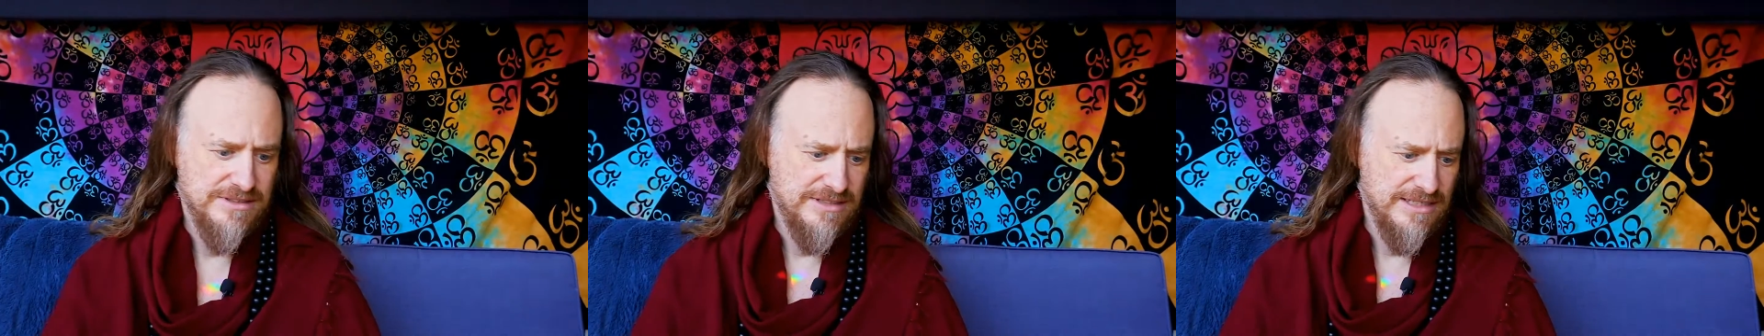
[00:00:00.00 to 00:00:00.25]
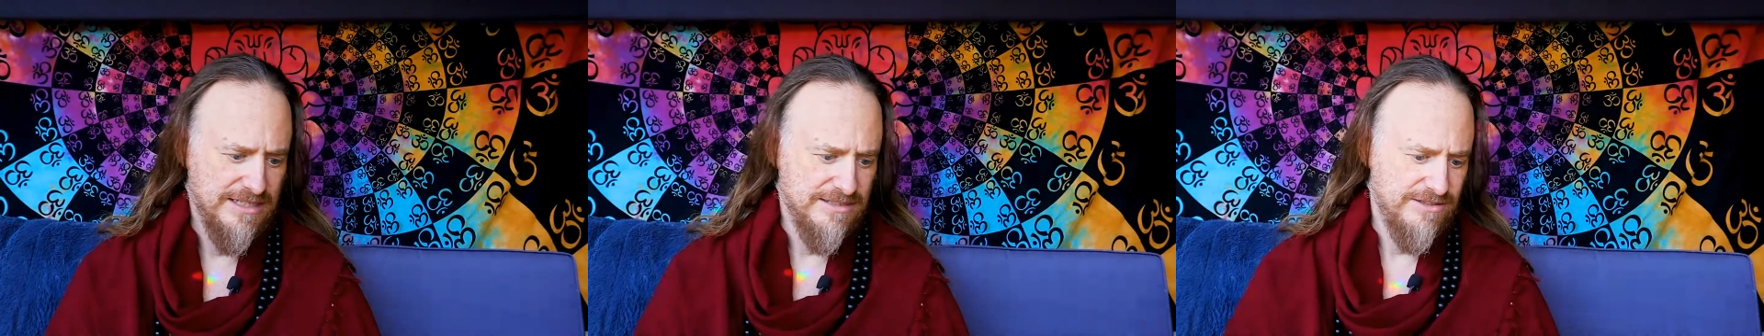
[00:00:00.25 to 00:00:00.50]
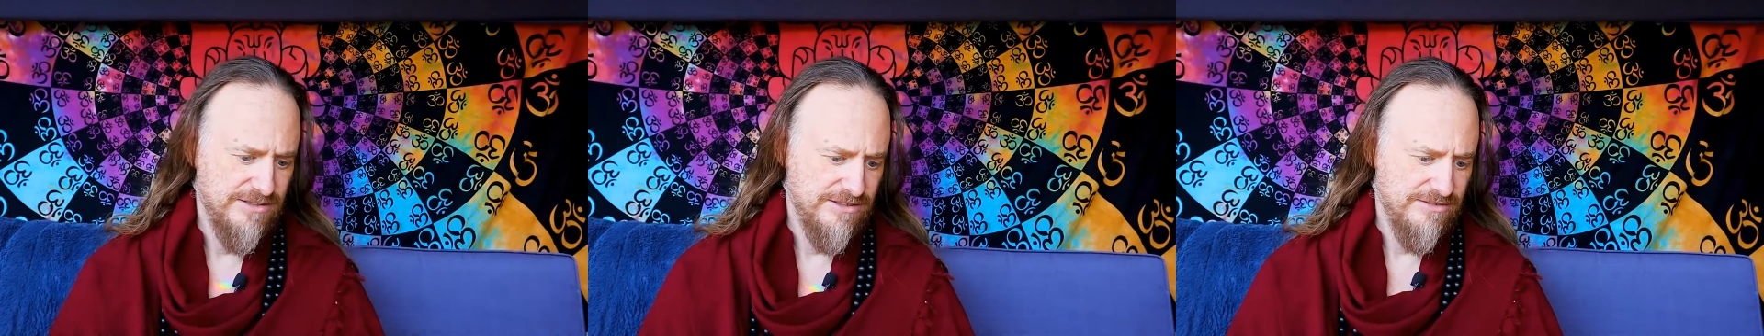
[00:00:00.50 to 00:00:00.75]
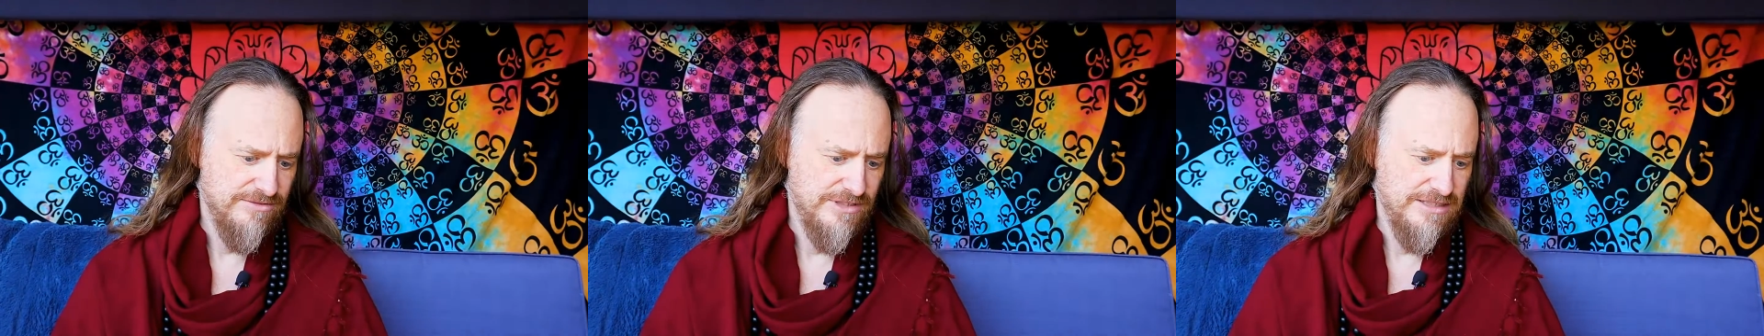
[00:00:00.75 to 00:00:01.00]
These guys
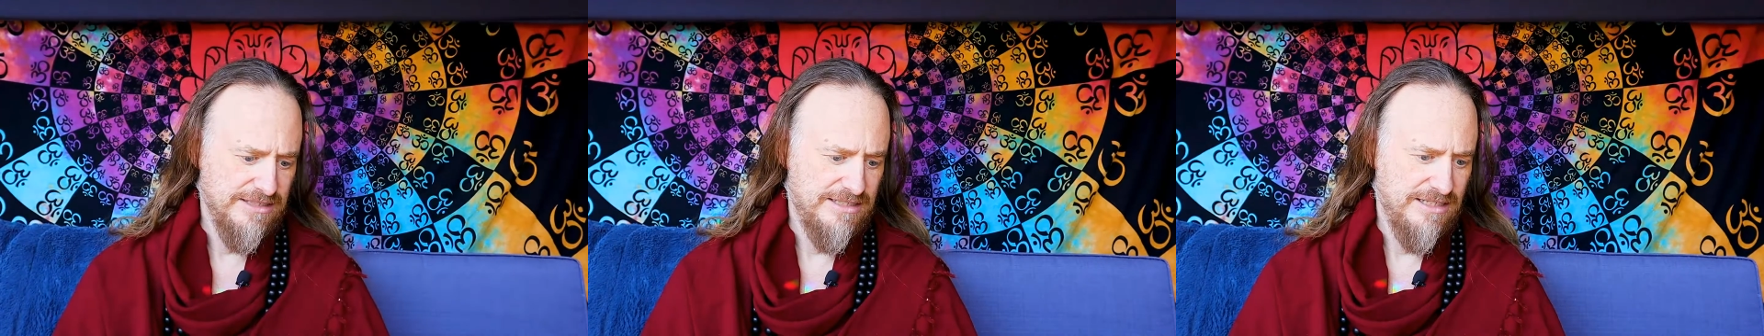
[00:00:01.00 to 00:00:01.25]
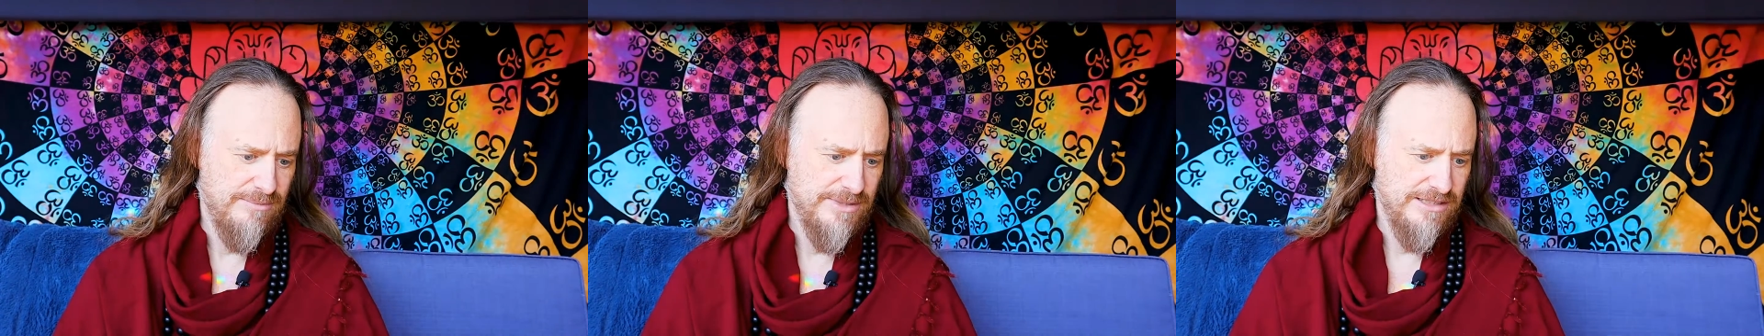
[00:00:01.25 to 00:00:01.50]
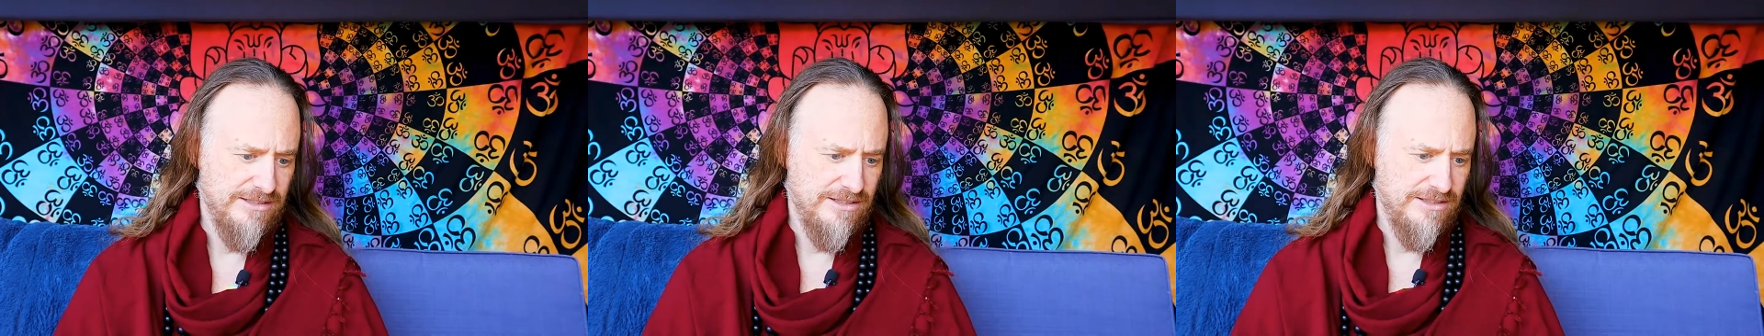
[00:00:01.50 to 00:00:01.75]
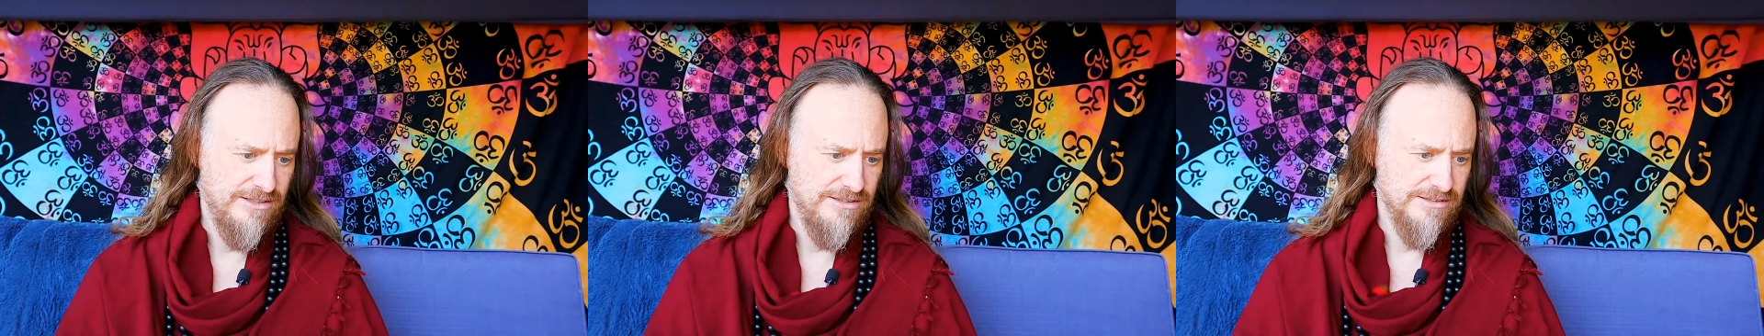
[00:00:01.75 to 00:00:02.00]
are really coming
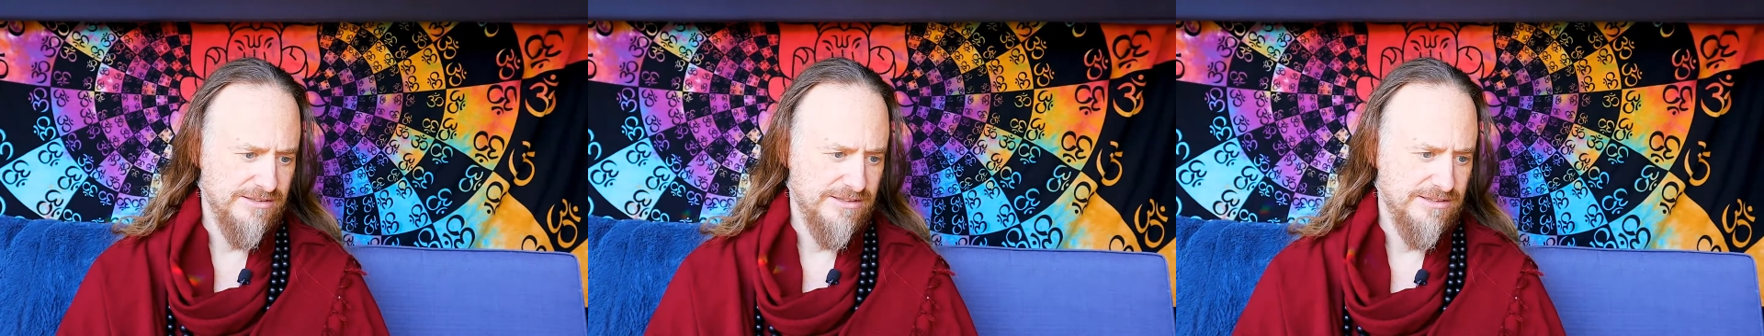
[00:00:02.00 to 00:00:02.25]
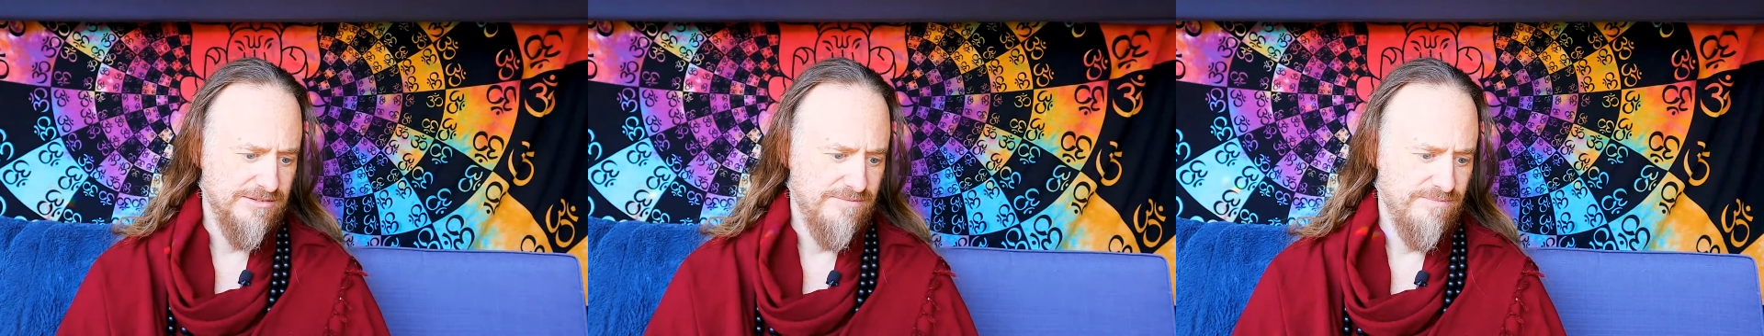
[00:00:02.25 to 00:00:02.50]
along.